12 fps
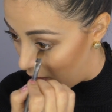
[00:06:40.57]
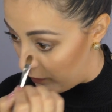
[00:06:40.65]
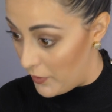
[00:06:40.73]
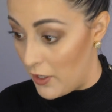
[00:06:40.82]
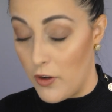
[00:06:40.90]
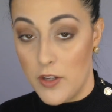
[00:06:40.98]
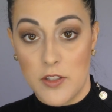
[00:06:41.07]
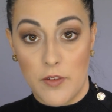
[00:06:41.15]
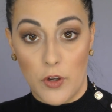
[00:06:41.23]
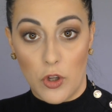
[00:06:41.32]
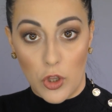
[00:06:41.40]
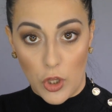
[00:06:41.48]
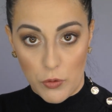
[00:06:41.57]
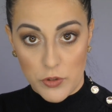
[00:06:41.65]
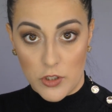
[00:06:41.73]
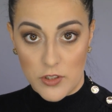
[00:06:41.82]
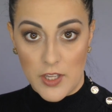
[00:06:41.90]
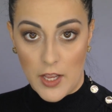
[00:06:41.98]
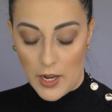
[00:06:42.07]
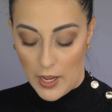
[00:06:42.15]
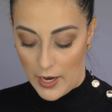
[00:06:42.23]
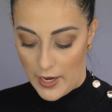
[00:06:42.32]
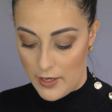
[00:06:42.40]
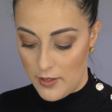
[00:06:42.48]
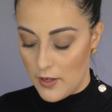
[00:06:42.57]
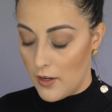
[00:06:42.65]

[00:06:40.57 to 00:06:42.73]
appearance of a closer set eye.